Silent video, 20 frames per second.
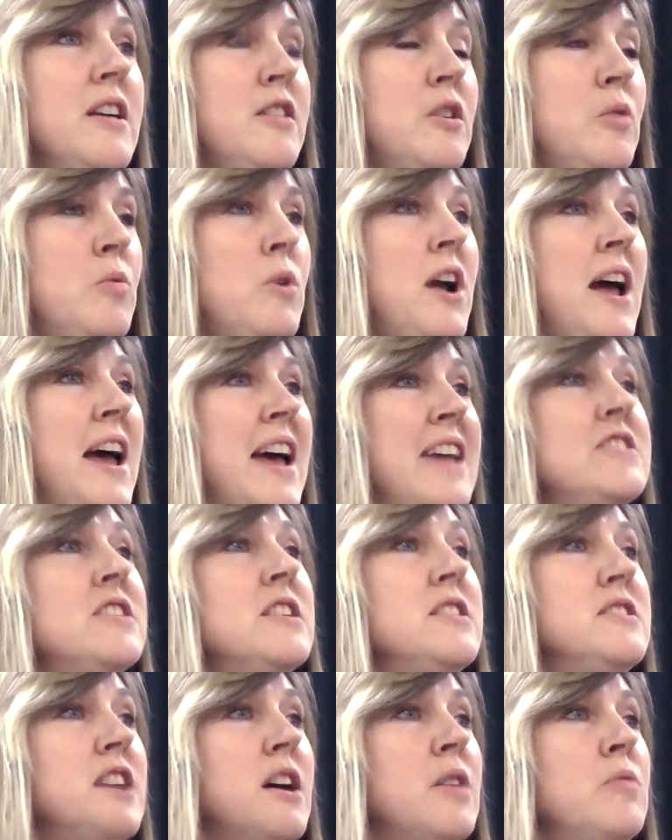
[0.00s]
that we're
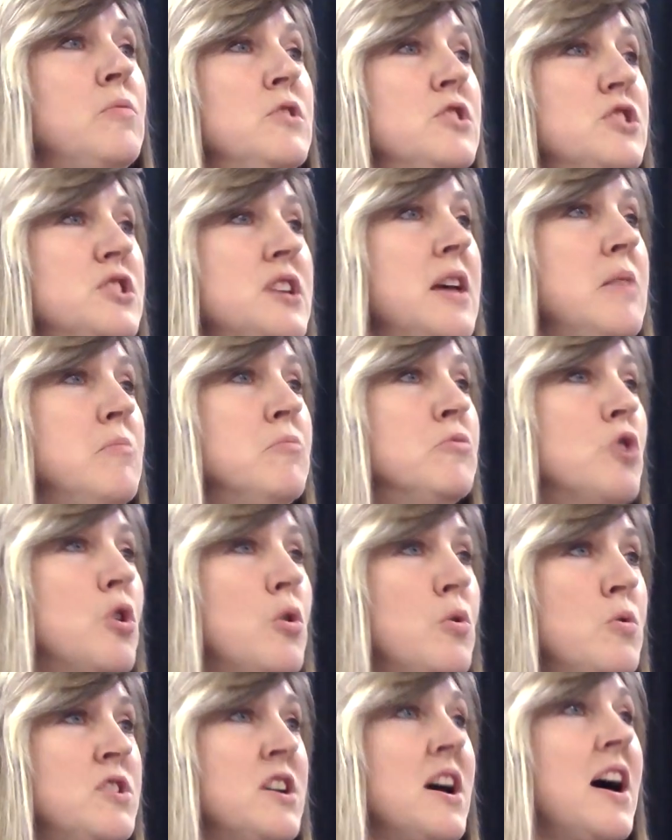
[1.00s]
heading down the same
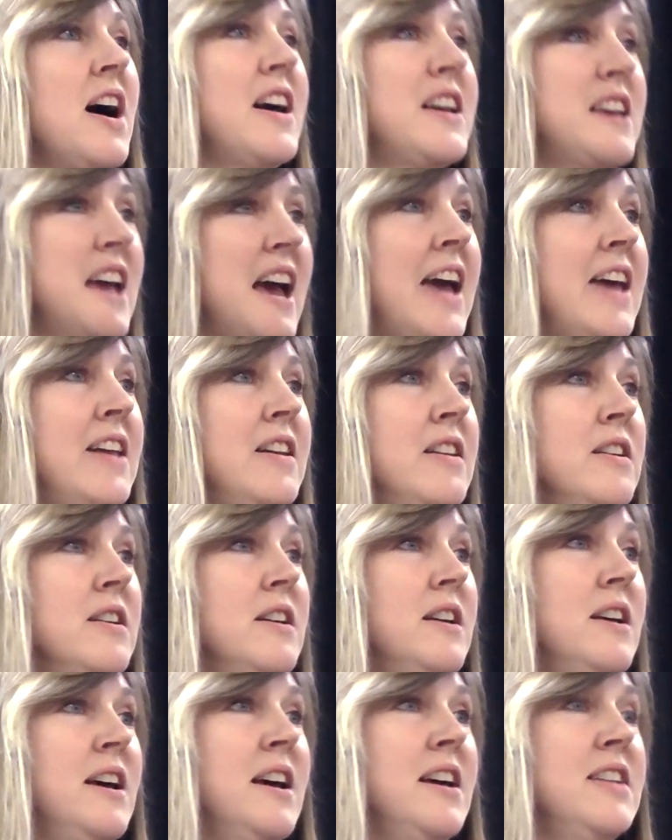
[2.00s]
road again.
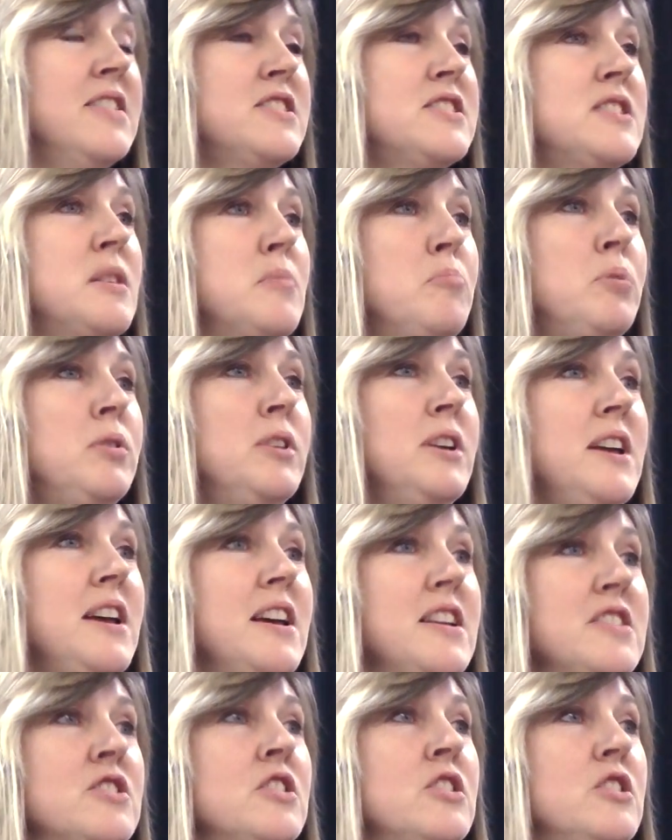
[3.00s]
It simply
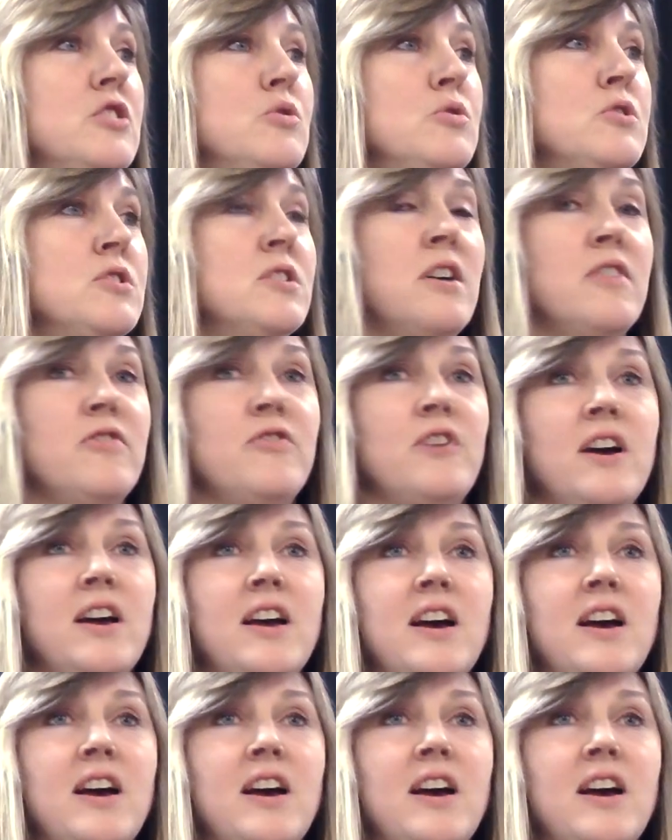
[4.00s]
isn't good enough.